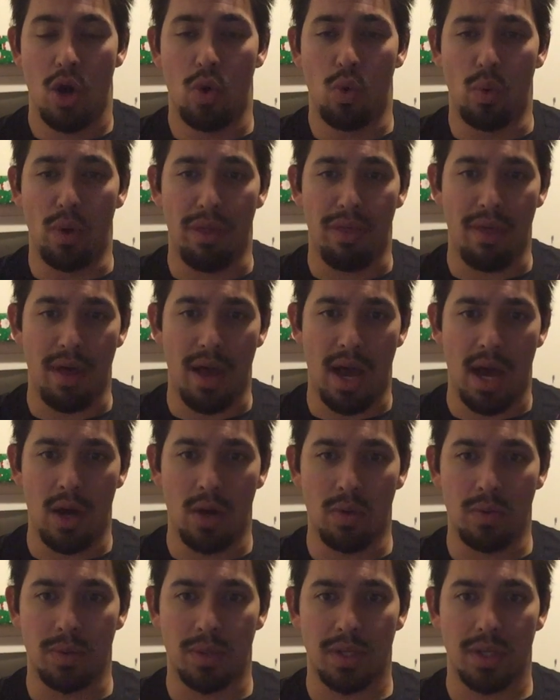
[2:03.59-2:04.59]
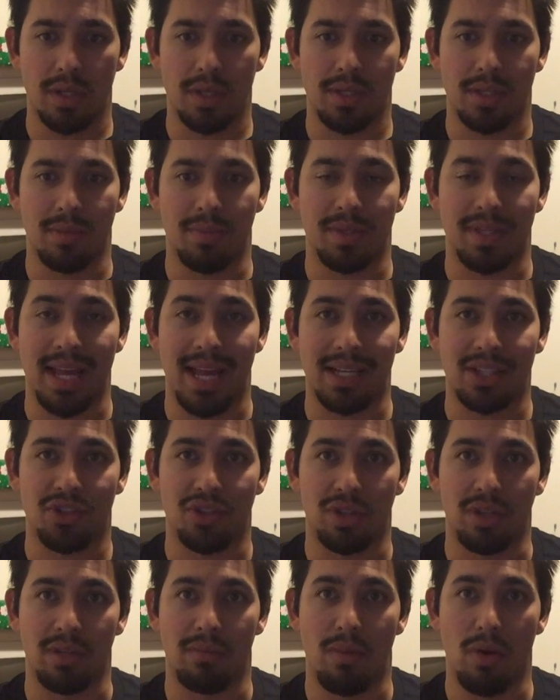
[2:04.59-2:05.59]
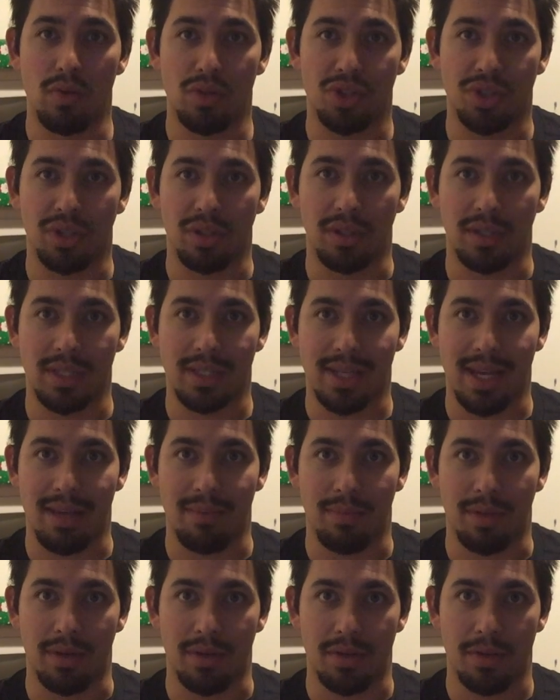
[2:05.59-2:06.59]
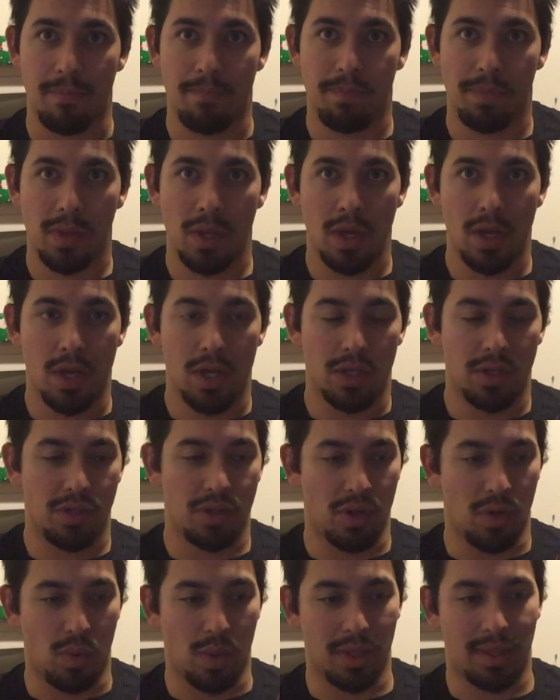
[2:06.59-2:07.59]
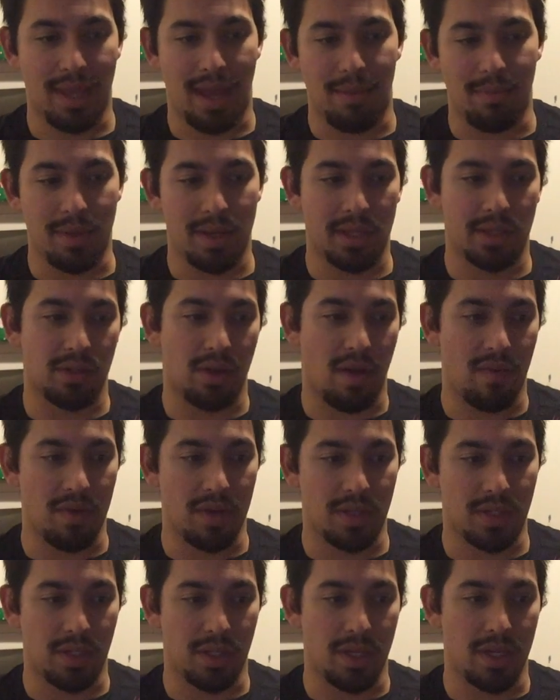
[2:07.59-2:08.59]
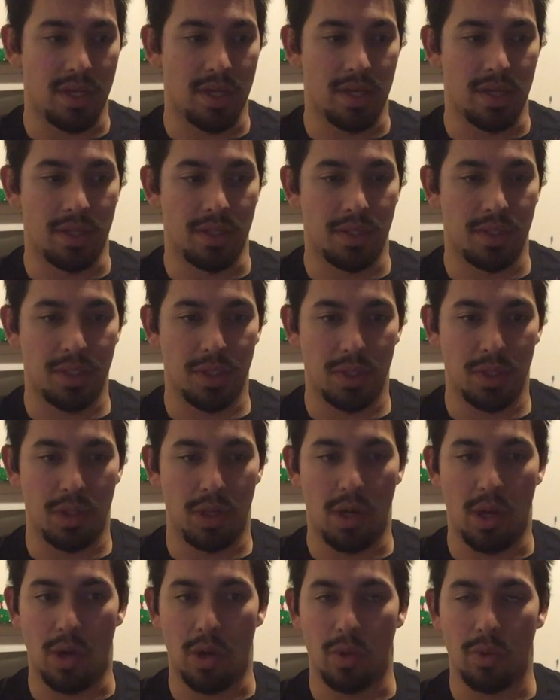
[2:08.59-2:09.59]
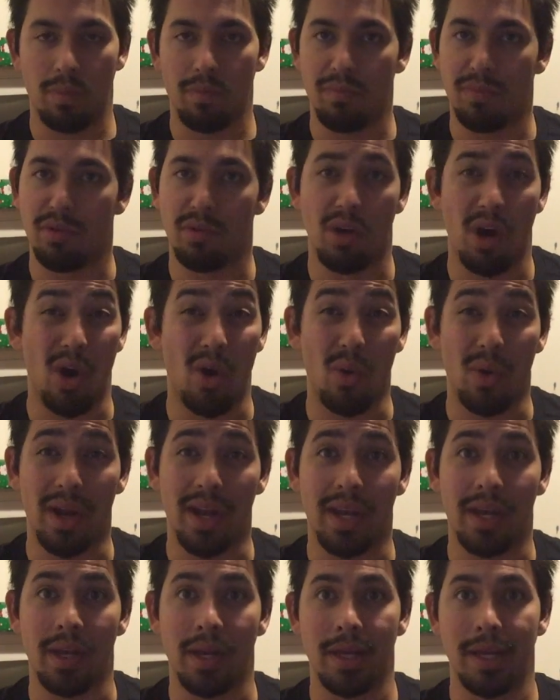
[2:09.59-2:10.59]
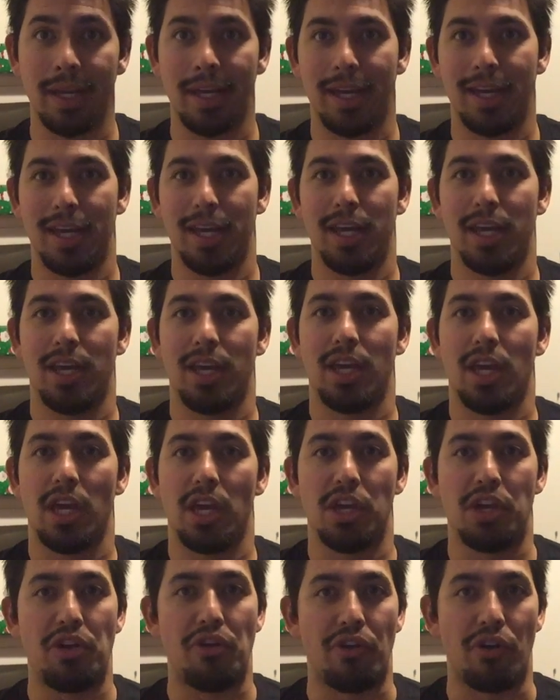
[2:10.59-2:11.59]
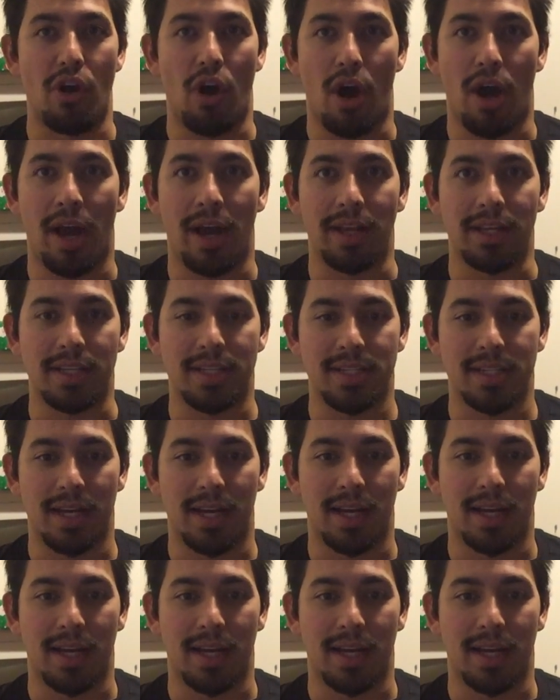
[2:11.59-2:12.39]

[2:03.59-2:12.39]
without substantial emotional excitement. So what that means obviously is, you go in, you're not